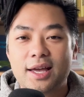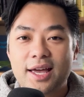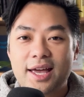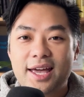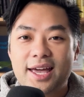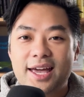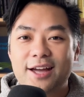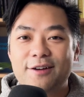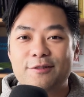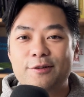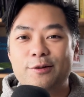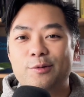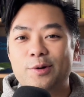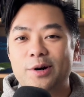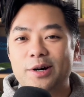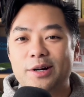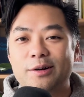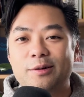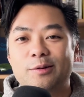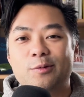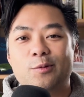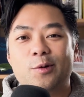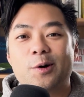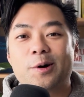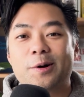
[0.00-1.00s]
Hey
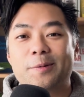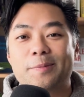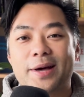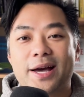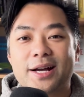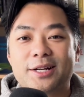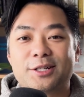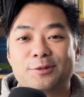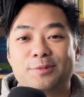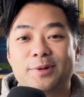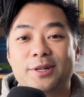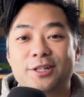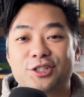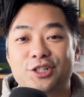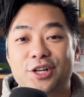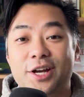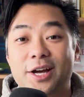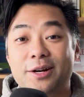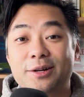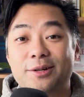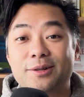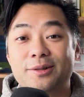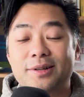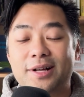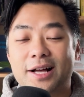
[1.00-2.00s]
everyone, welcome back to my
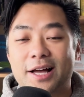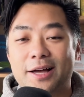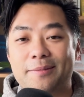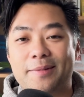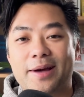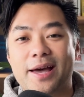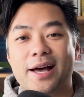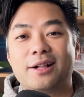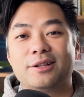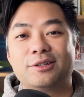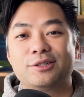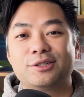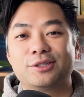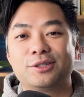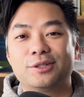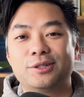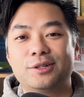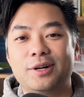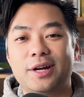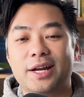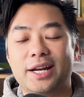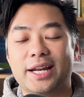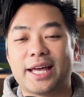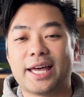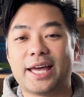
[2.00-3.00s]
channel. I'm Alister
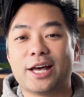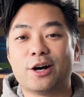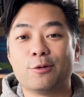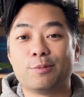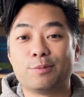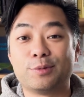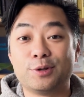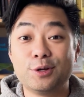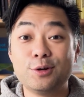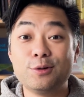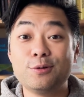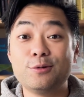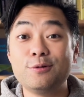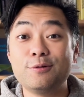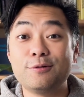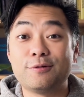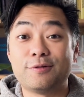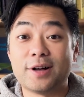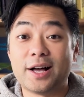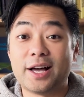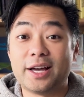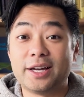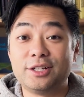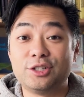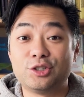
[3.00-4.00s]
and I help you
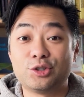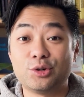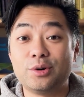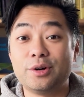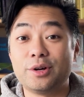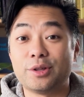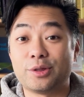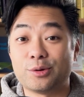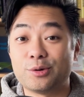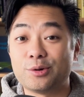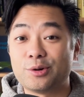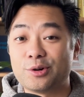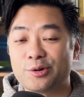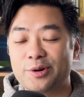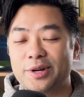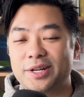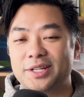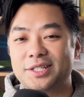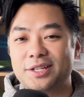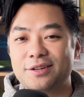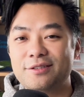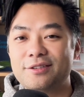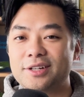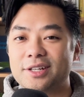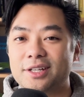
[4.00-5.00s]
find joy through
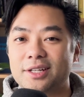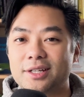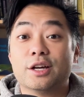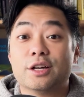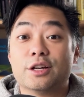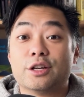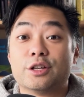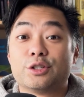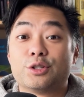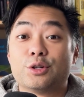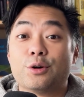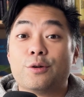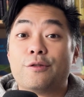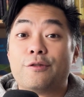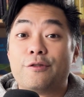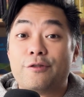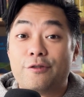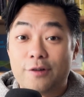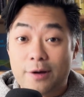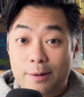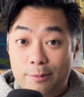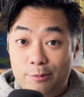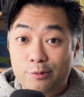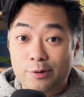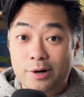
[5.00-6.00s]
creativity. So
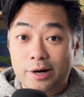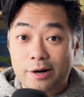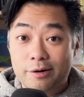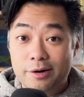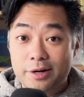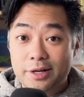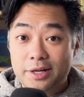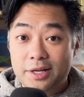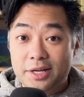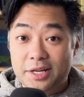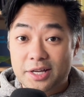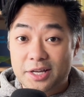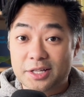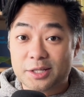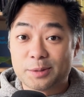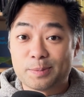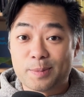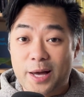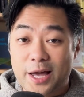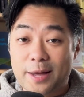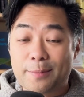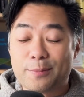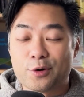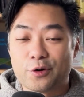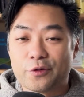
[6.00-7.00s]
February is
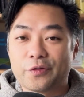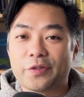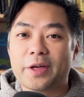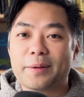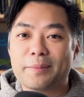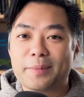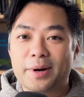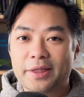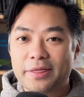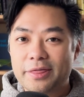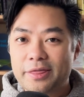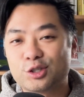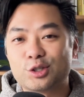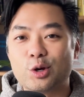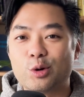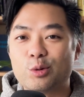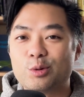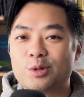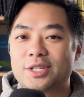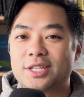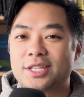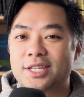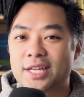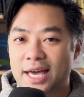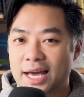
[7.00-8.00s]
my birthday month. So
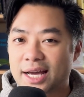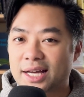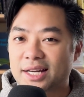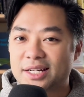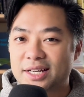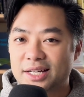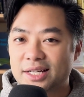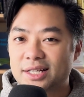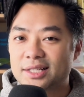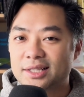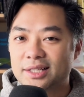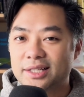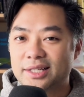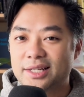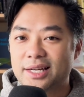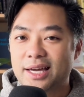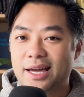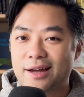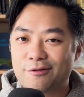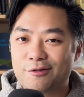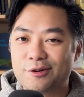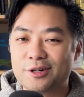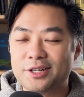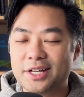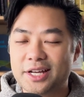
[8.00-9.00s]
technically
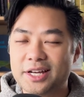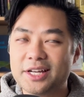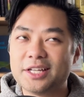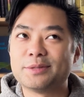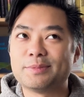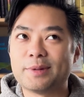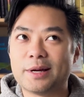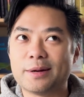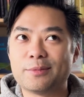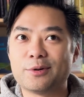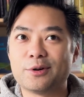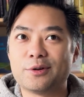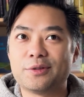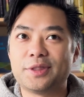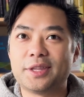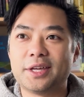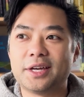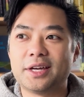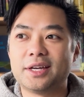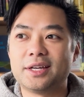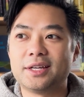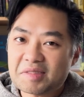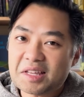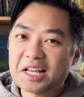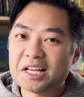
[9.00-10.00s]
every day is my
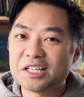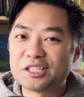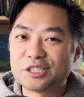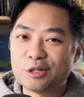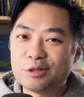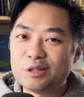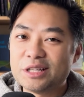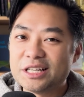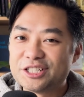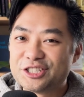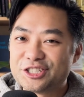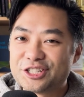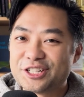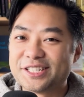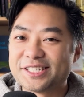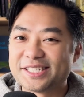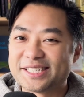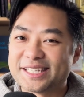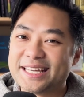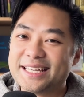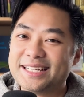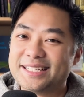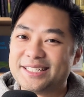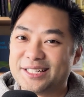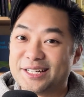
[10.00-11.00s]
birthday. So let's just
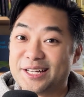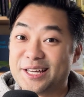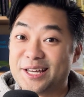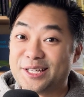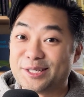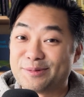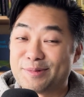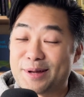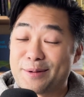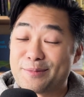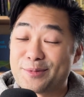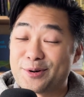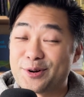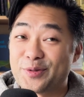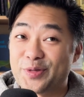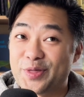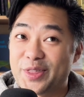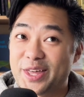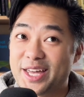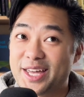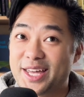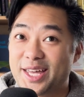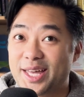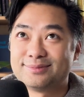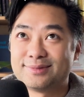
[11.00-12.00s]
say today is my
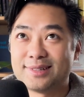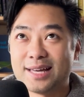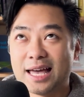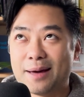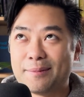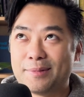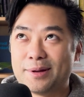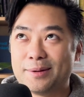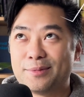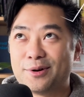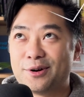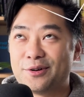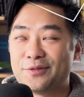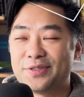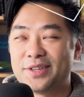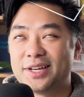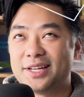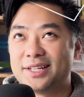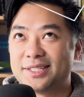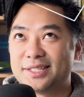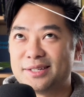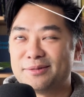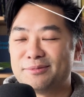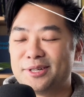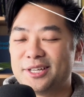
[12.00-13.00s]
birthday. Happy birthday
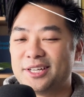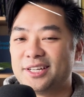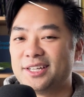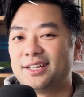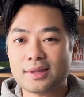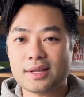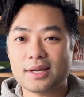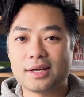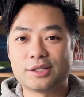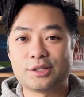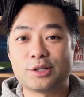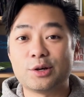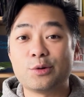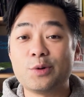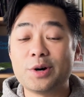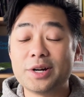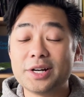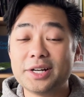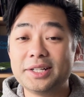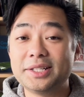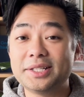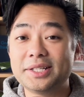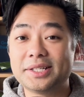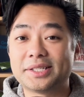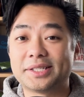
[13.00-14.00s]
to me. So I
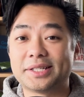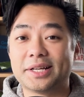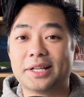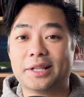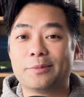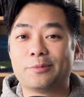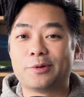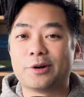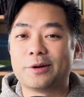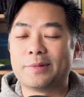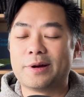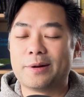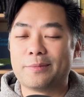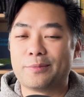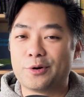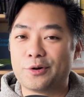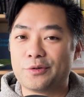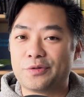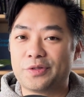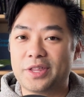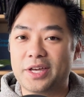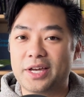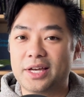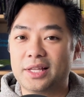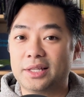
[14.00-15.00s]
wanted to celebrate my
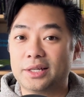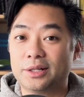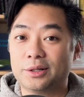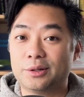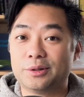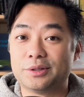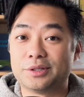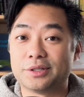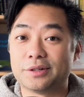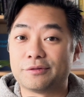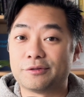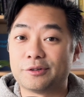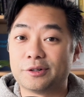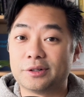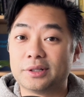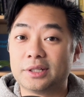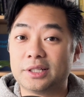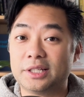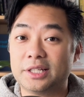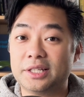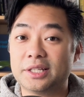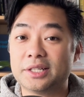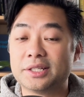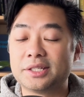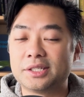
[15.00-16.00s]
birthday a little
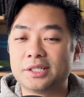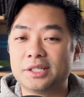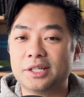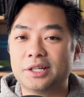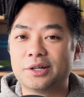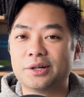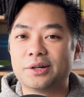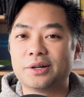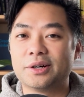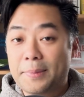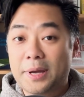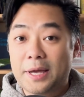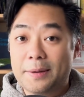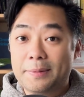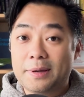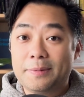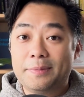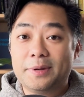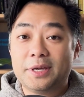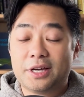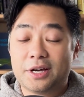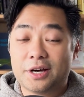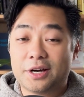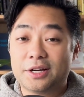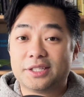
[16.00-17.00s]
differently this year. Maybe
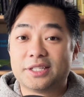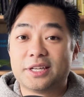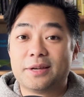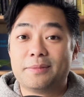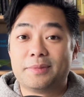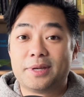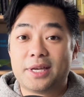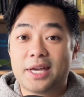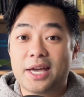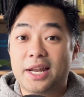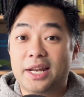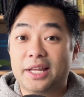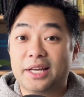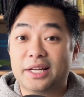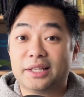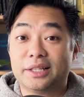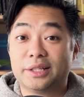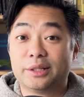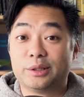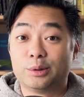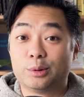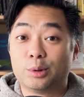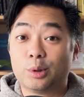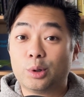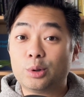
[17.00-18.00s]
because I'm getting a
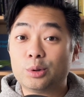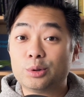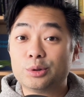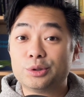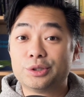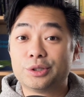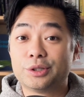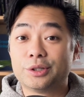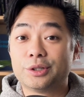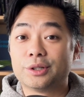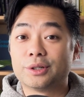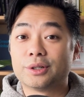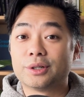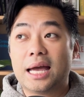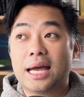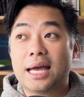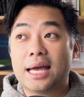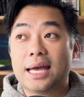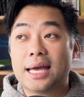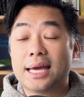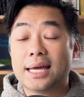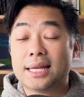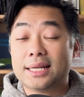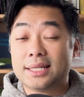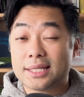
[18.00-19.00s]
little older
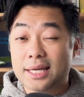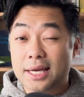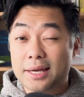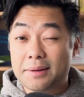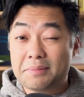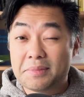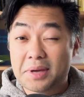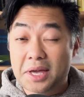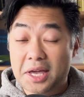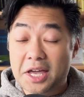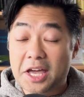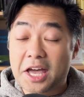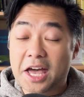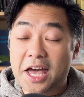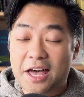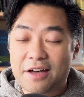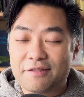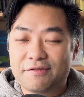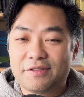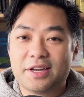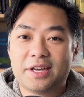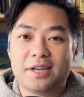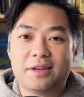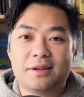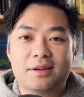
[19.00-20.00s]
and I may have
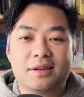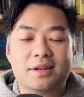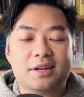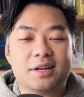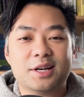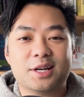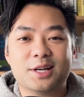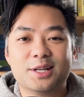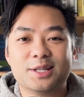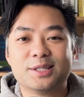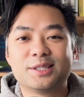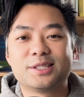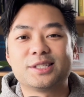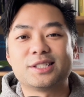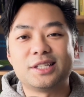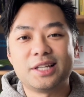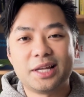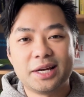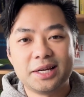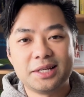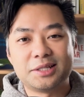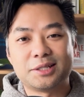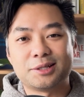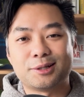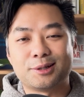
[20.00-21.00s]
a
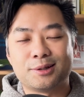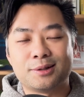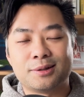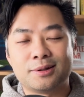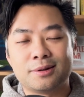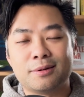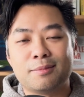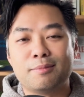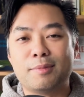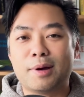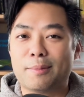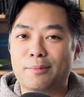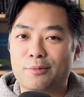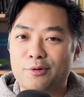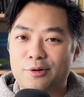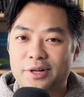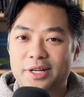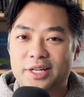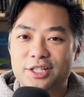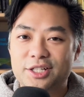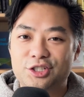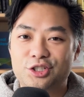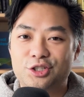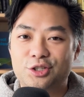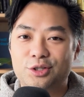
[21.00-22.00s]
slight memory
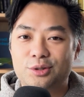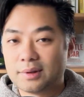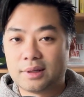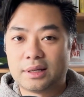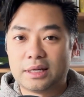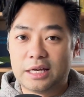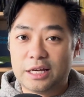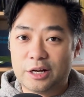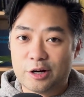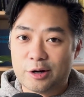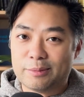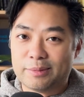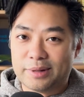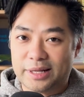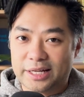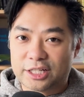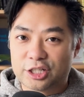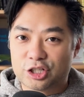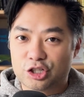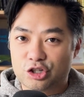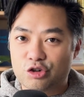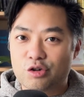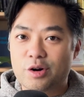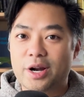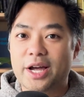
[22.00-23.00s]
issue. I'm like
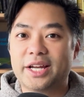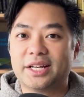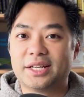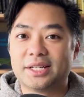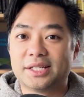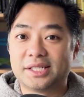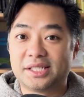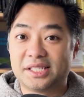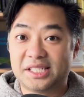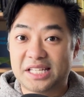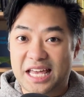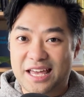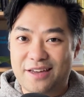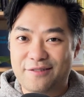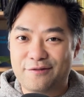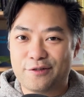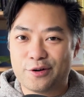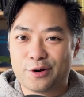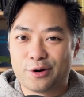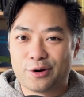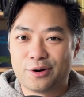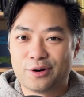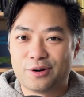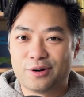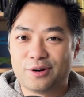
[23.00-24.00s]
trying to
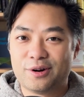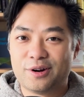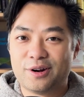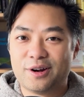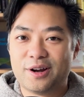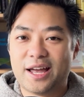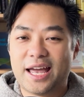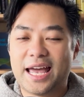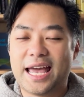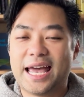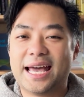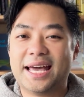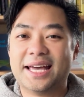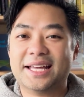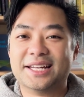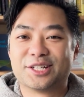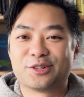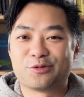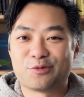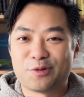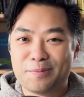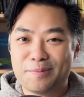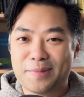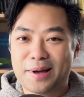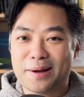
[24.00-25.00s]
savor and
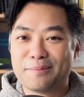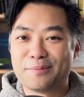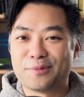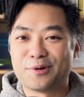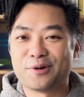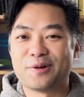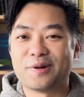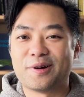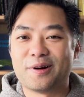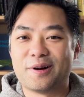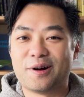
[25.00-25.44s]
remember